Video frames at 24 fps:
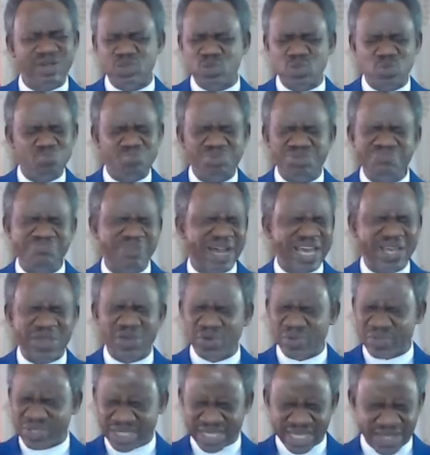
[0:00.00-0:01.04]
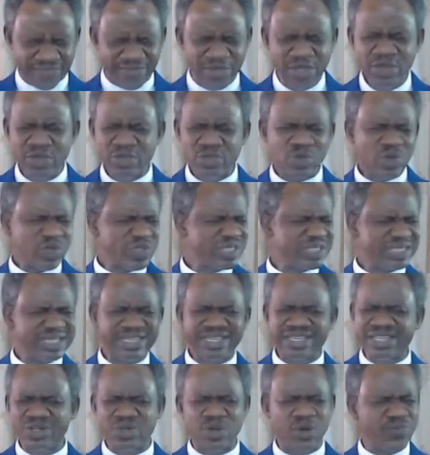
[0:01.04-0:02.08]
You should be by yourself, just
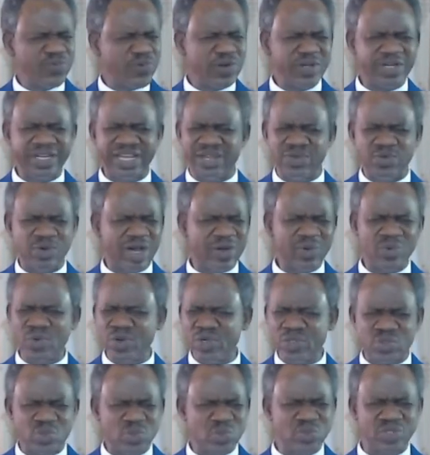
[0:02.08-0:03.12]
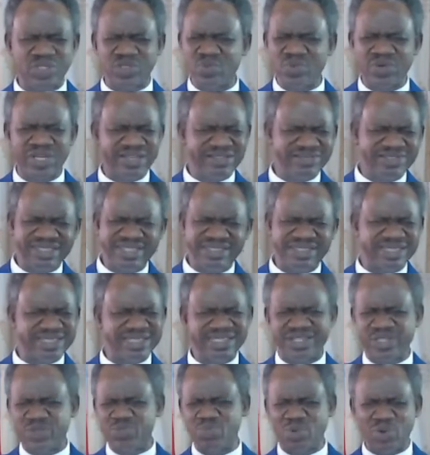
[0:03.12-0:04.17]
thinking of all that you are going through, the way this
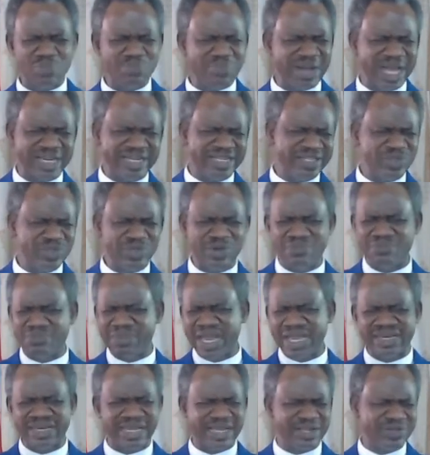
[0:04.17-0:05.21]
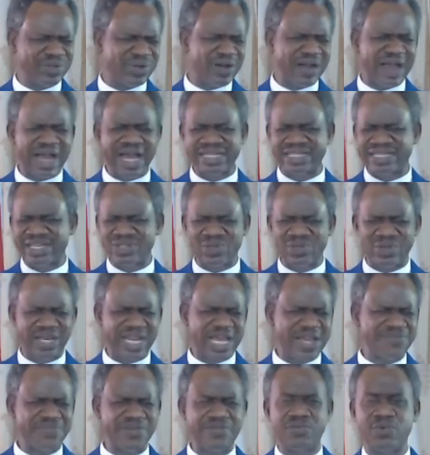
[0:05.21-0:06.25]
thing is bombarding your mind and your heart and your
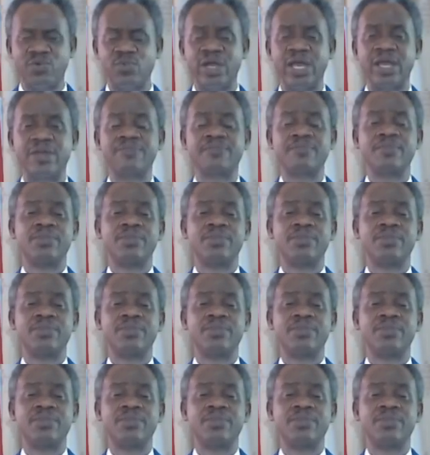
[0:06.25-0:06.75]
life everywhere.